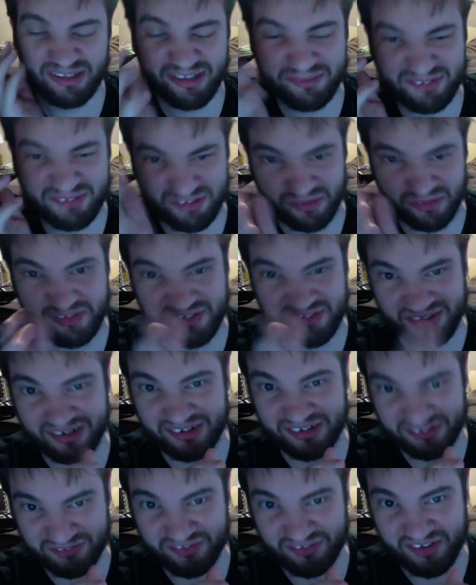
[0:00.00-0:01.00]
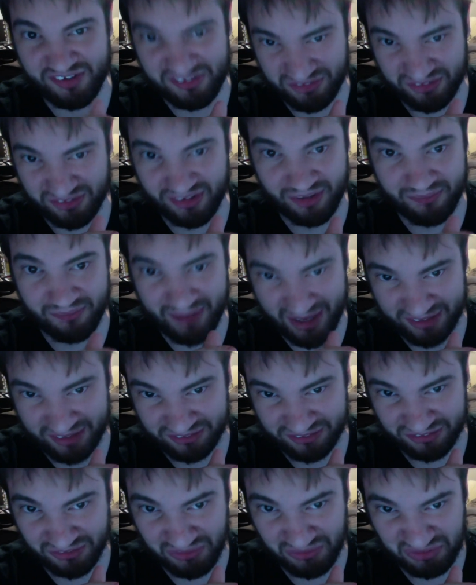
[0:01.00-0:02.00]
always hiding his face under that
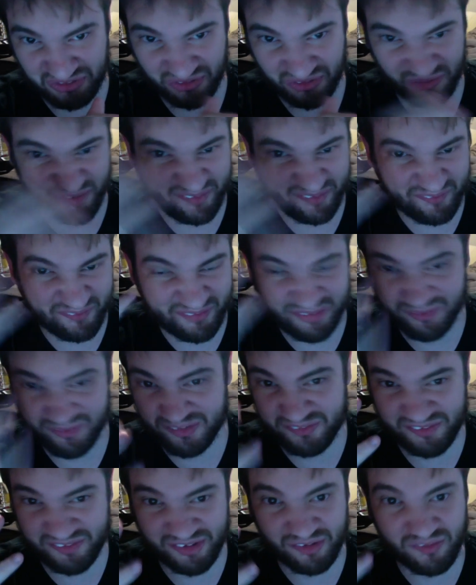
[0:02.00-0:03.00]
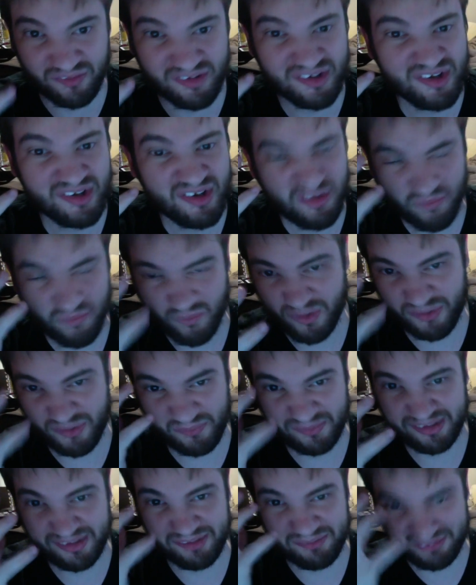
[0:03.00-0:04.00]
mask too, so we don't even know
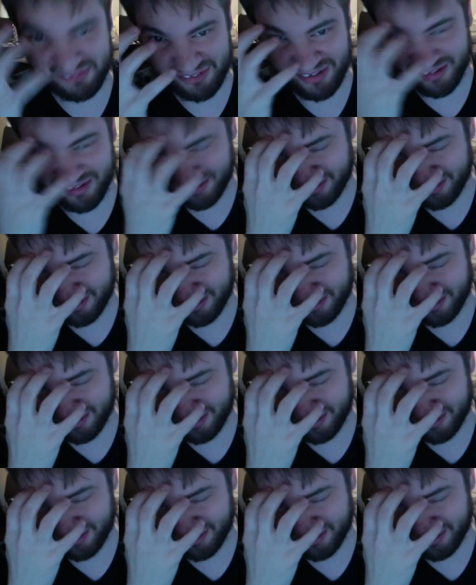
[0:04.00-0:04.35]
what William is hiding